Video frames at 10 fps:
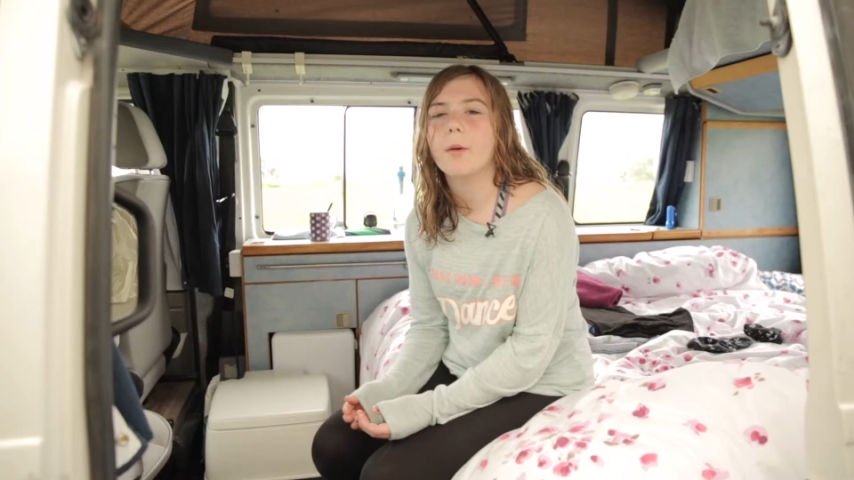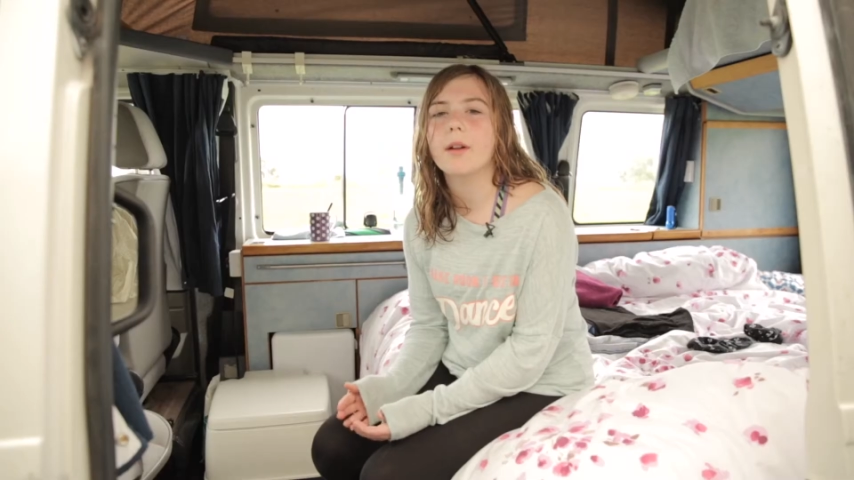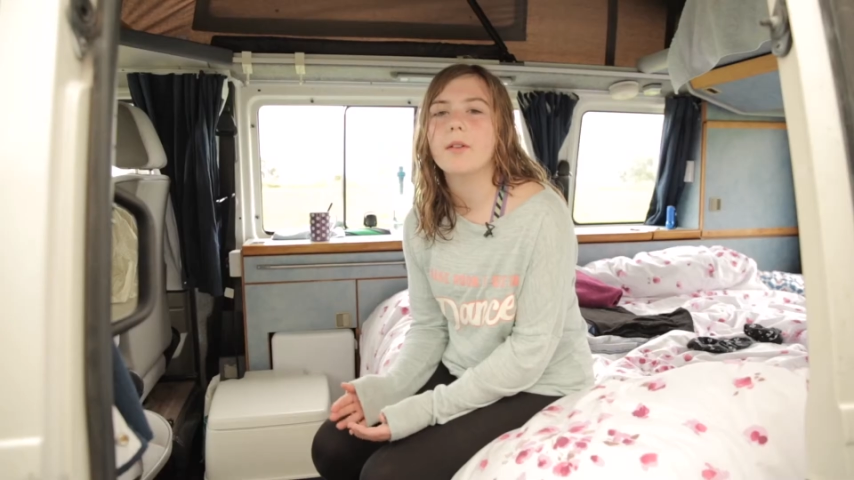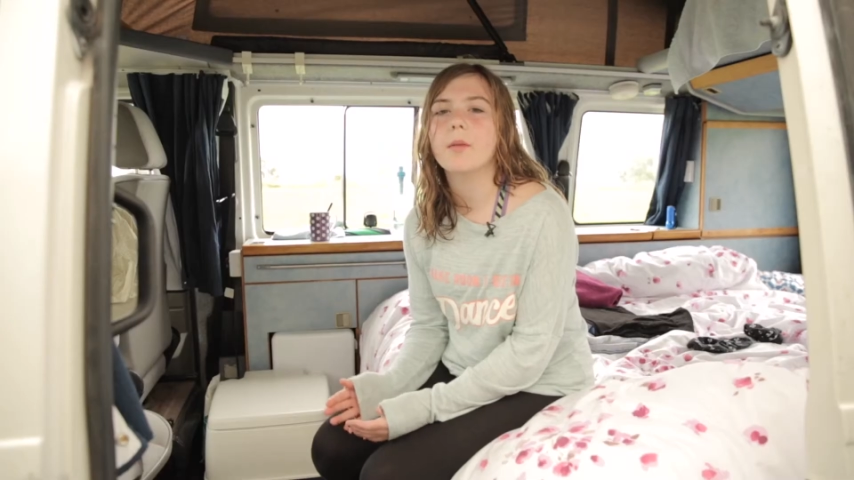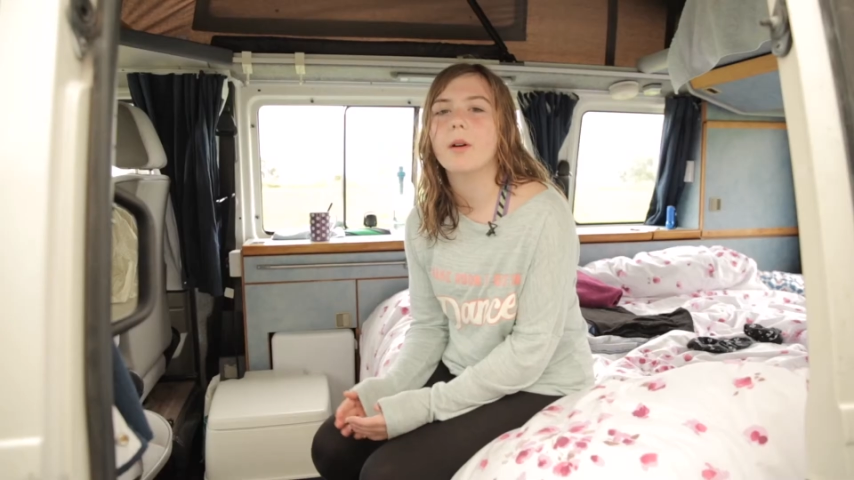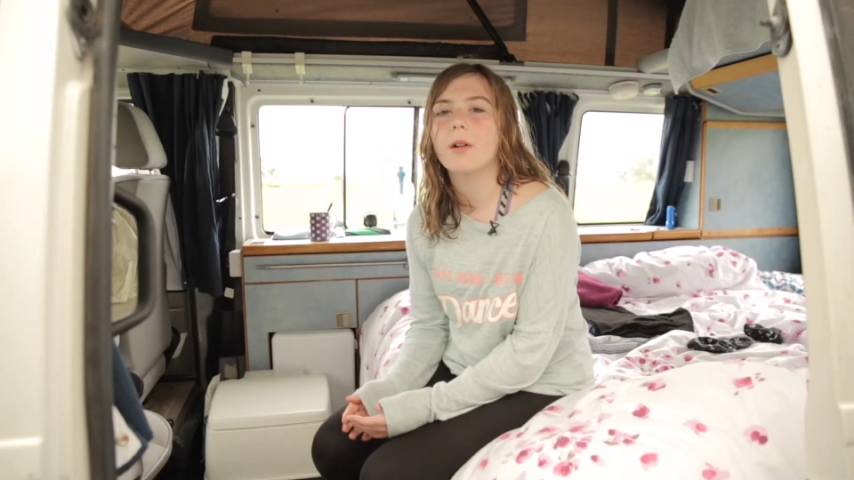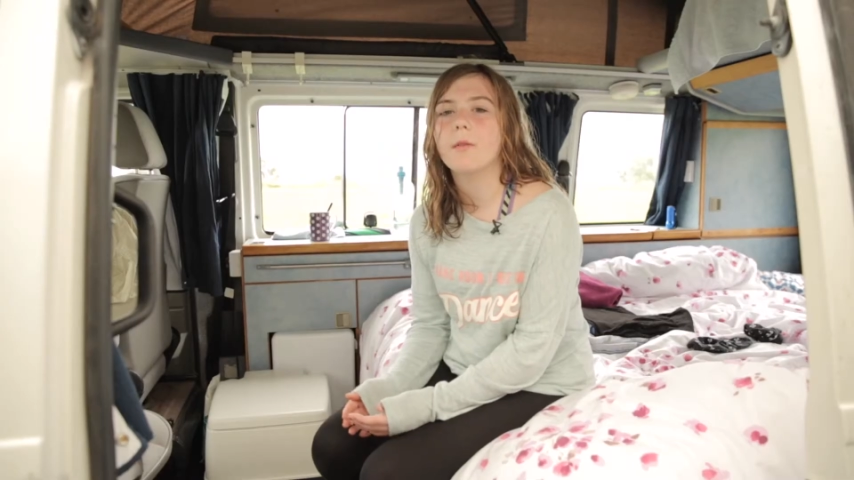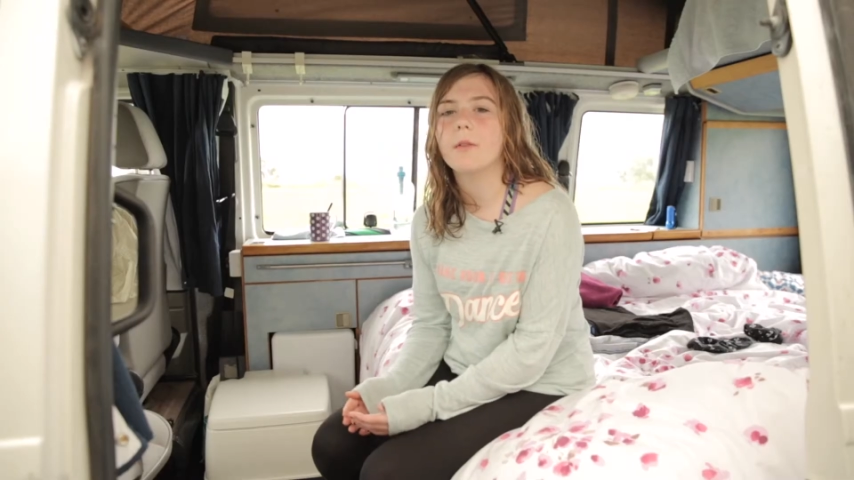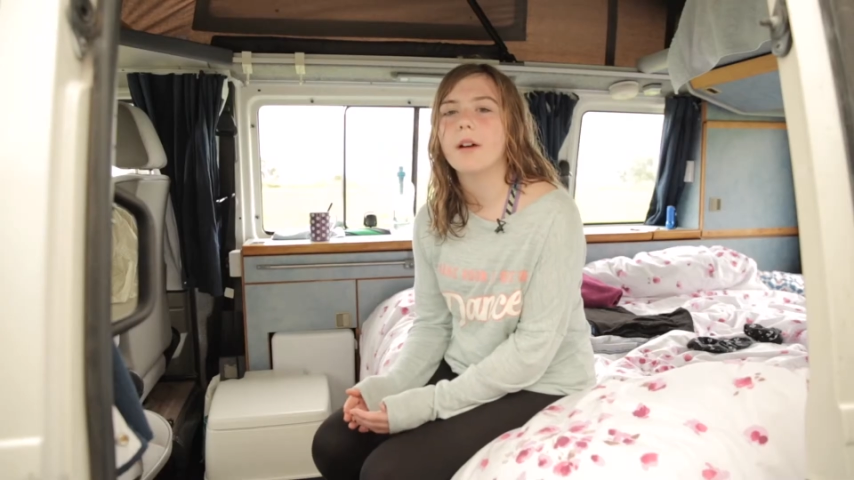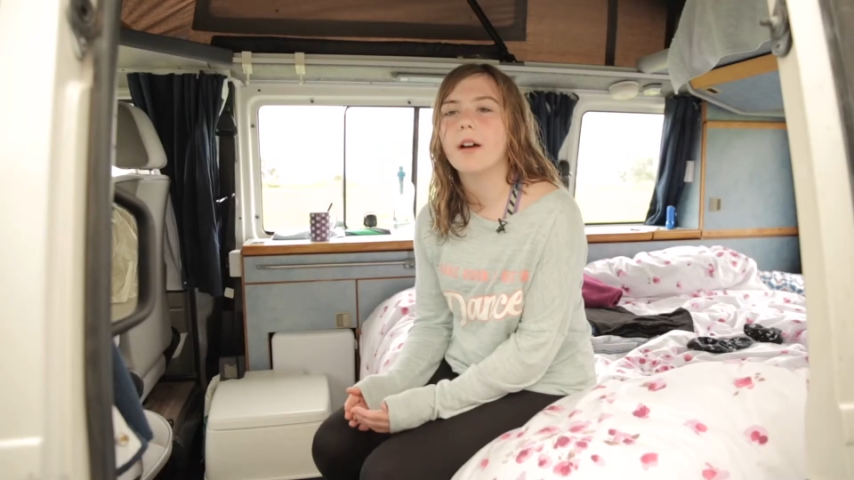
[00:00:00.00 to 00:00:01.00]
Yeah, when I was
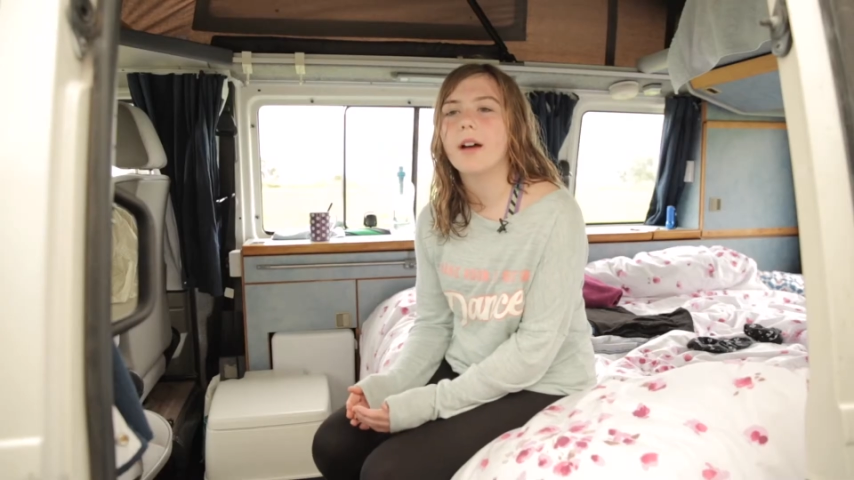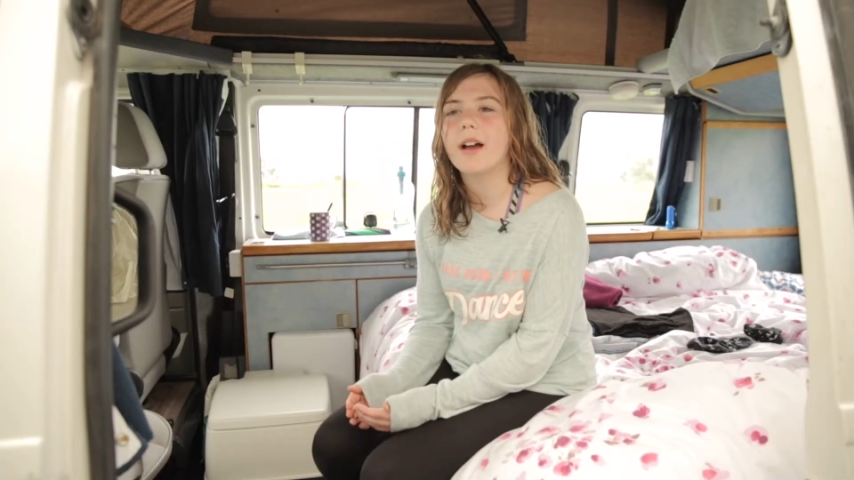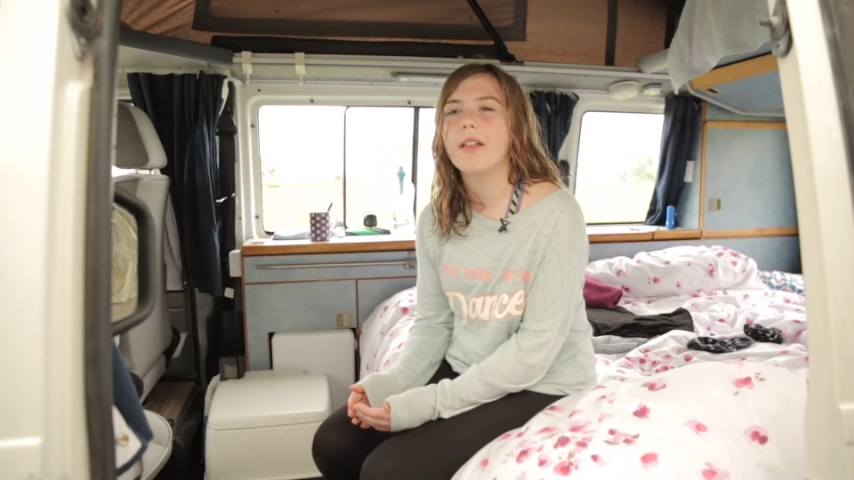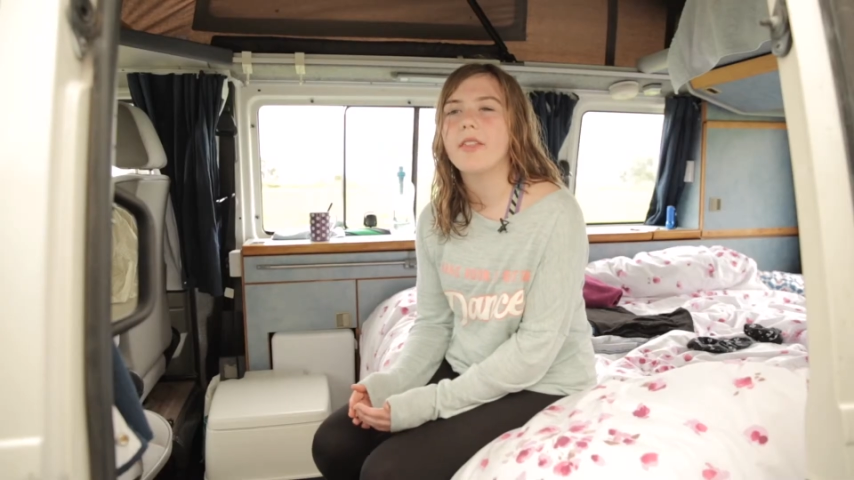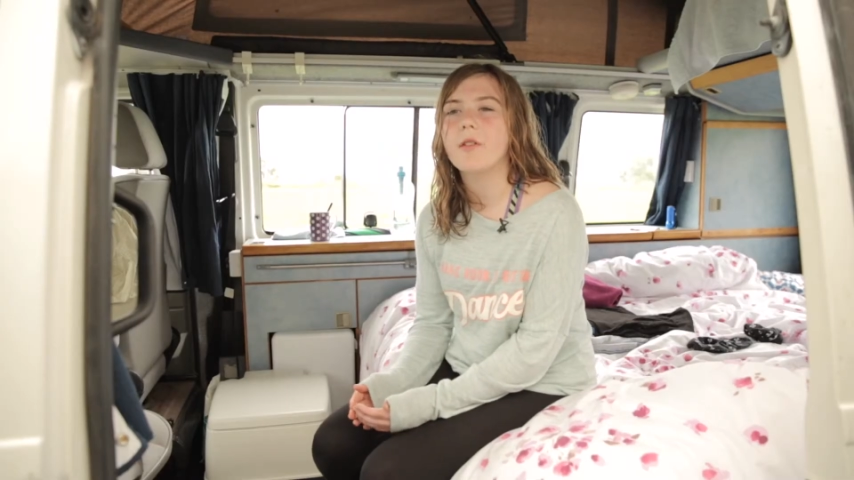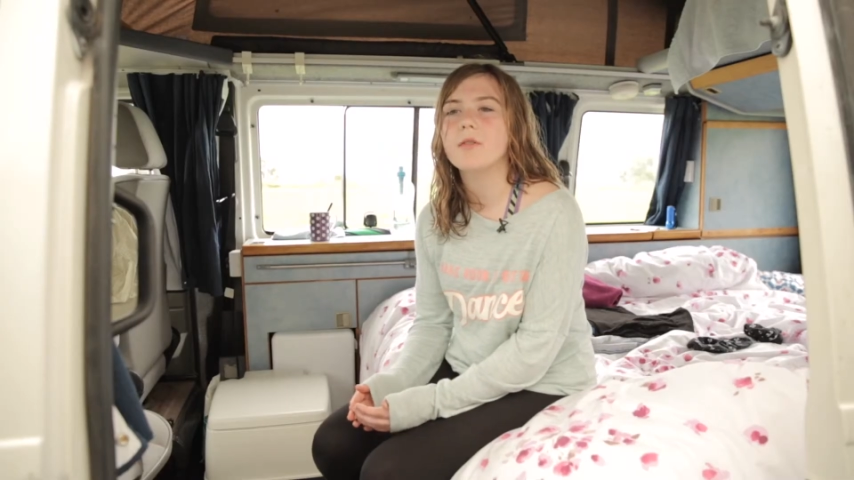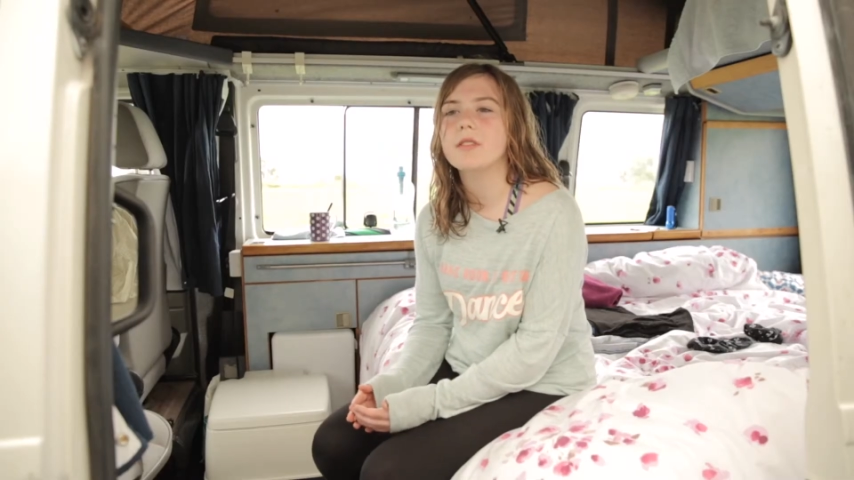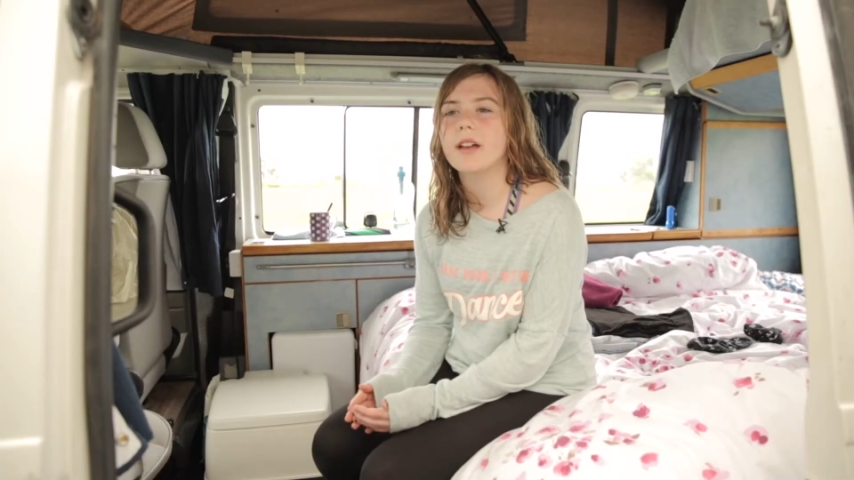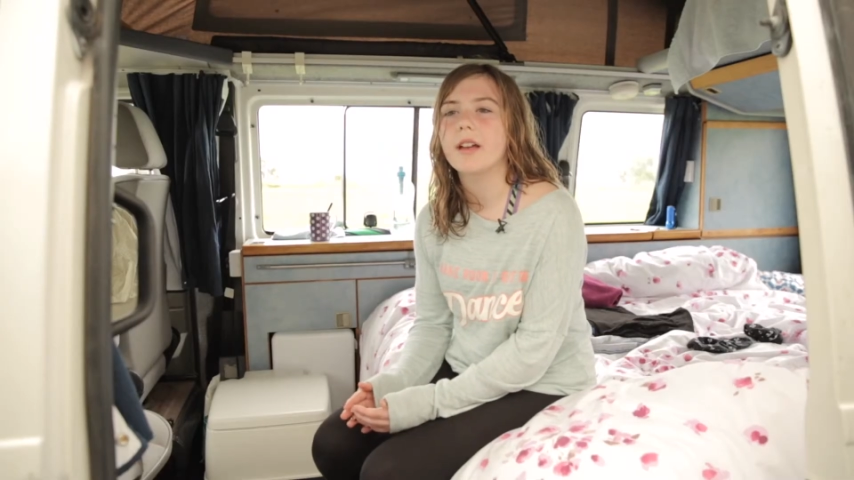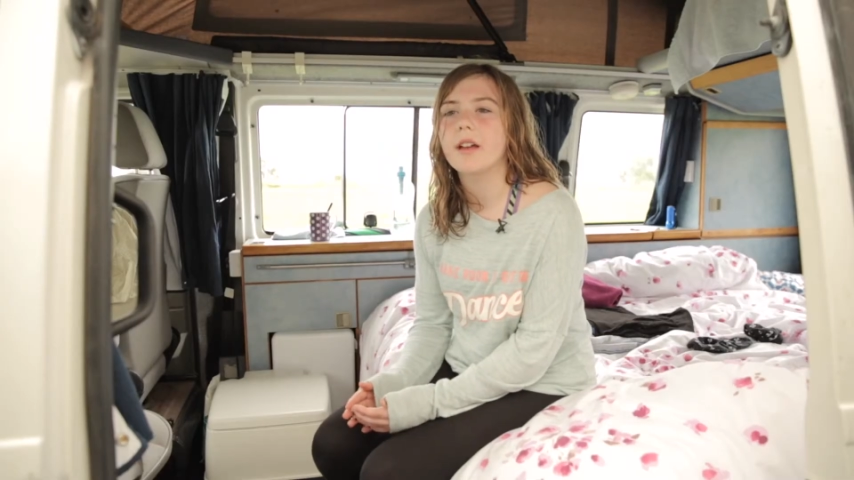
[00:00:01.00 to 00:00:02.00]
12,
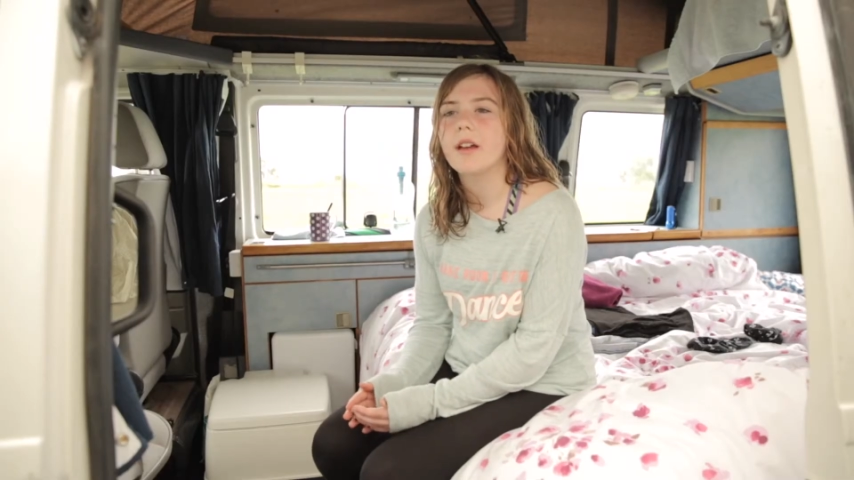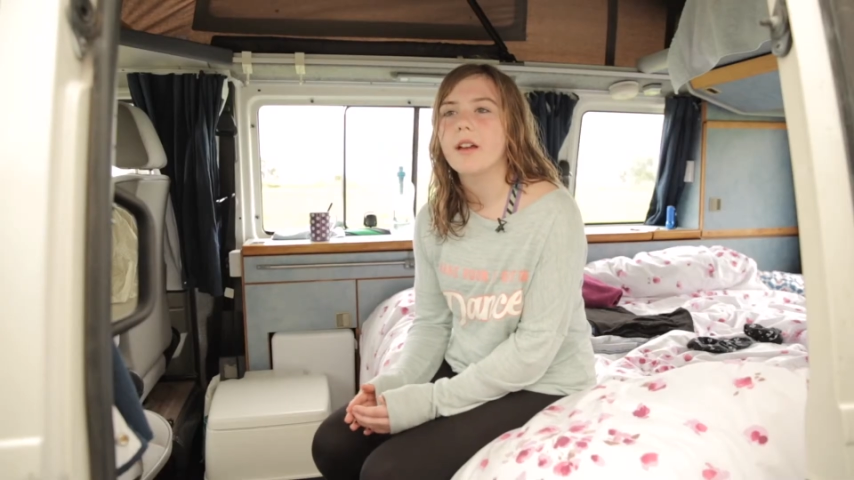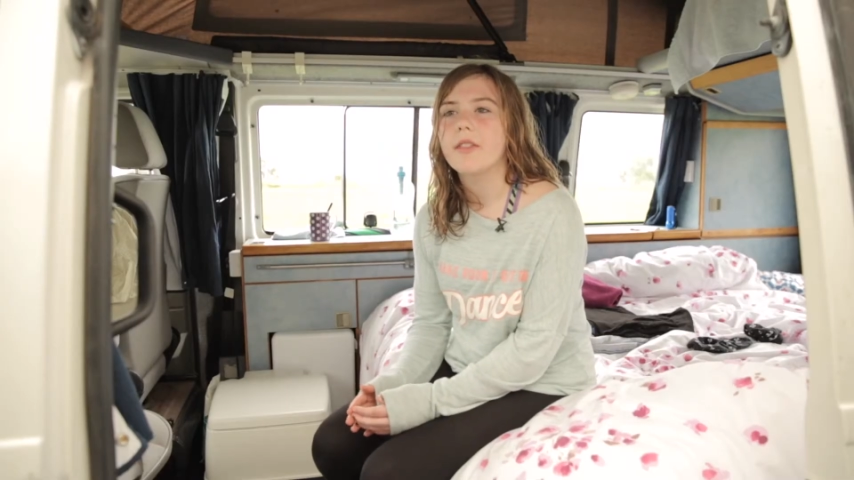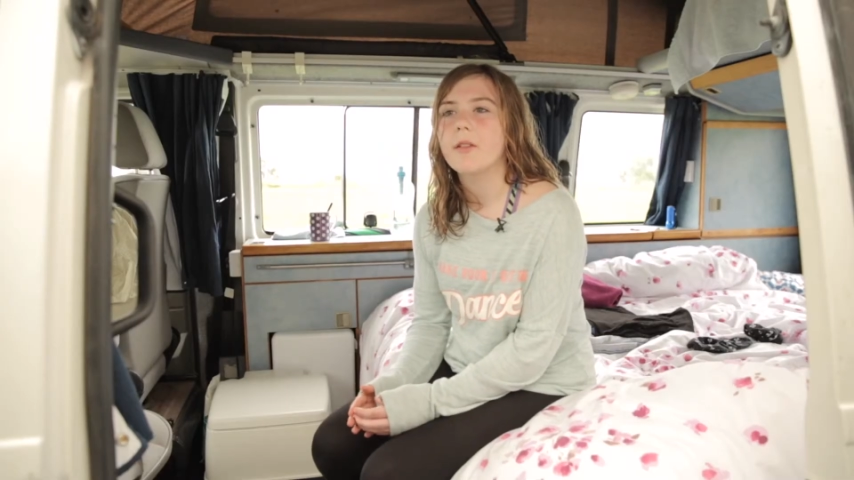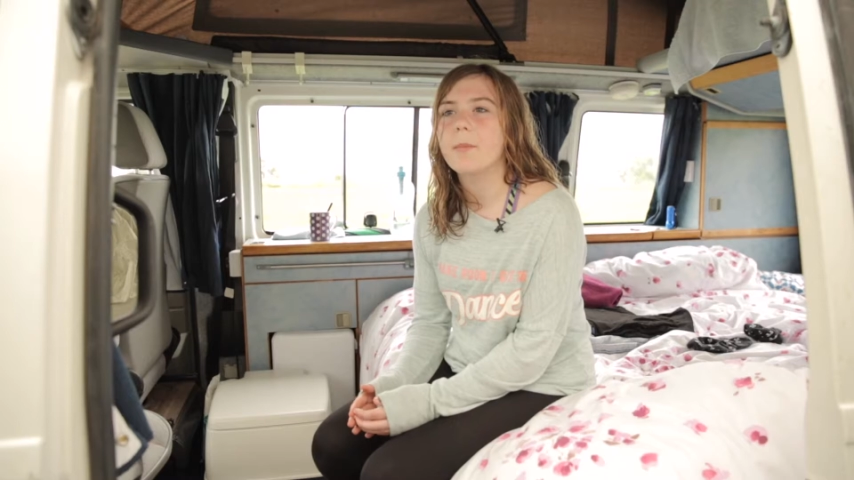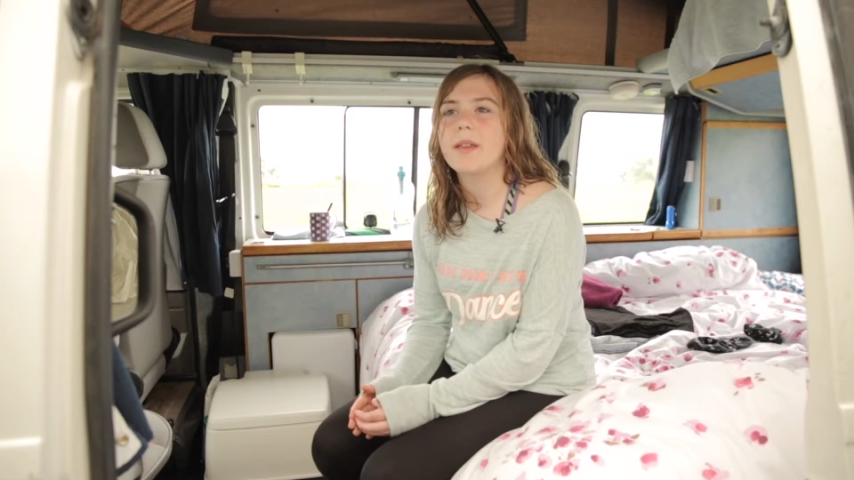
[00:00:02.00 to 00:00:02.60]
there'd